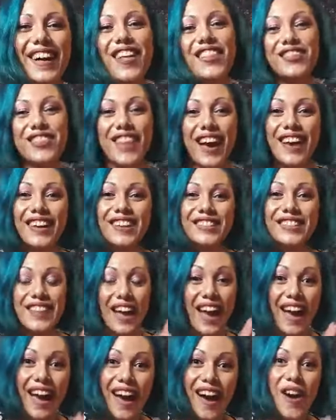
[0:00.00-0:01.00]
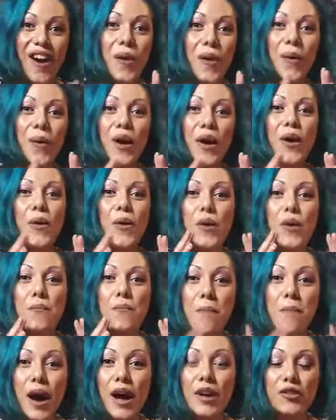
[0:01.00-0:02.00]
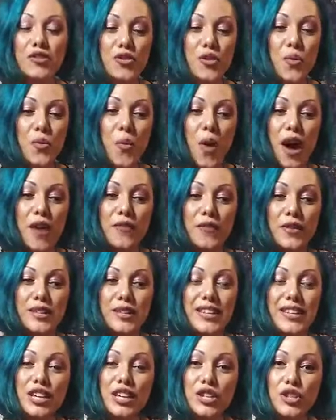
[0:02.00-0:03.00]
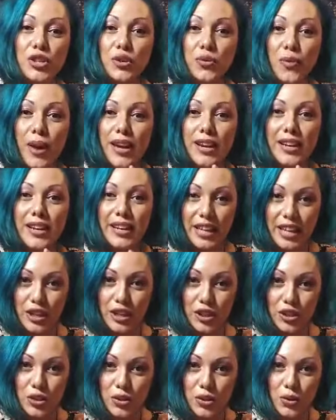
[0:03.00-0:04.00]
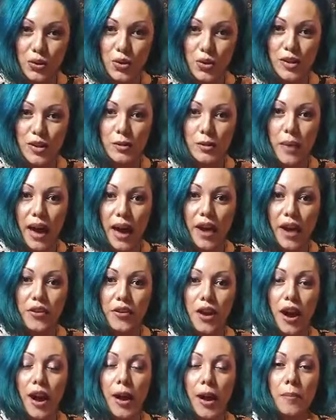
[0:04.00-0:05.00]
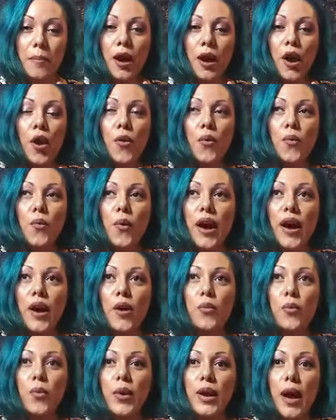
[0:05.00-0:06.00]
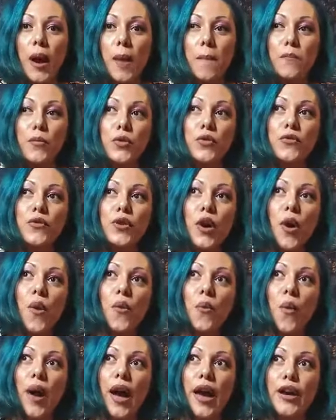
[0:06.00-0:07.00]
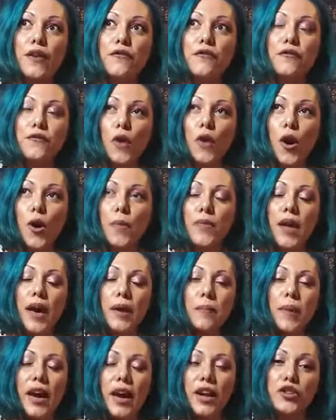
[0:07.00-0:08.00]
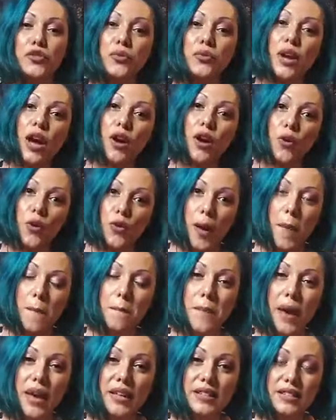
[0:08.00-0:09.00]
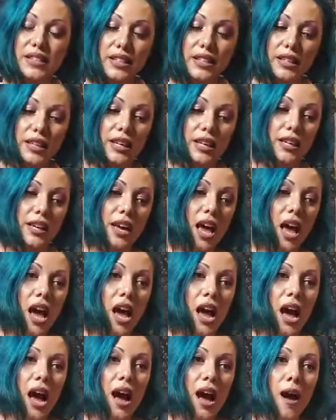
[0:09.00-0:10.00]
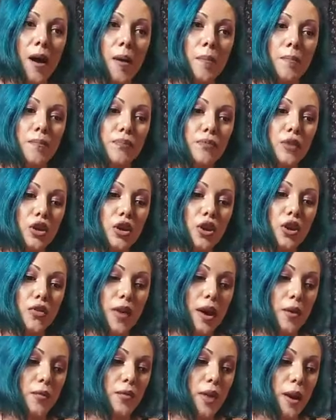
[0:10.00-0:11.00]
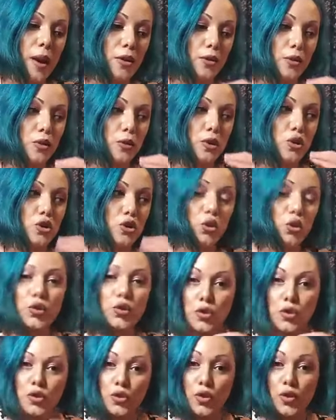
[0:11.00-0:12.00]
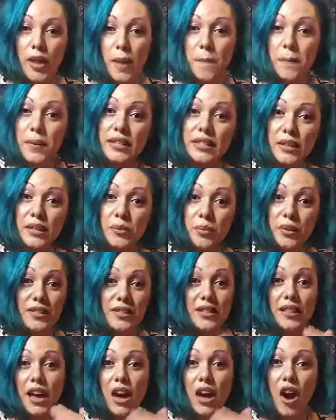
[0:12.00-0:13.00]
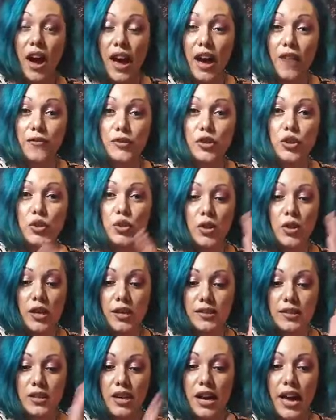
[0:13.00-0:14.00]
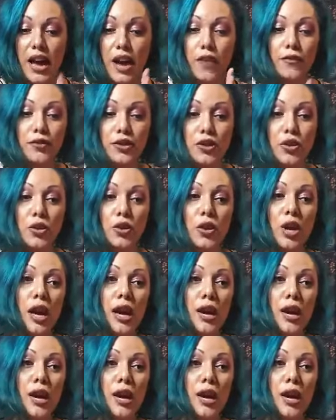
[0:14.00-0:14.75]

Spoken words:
That is how much the wife is integrated into this paradigm, where we are moving away from that patriarchal, that masculine, that do, that busy, that I have to do this and I have to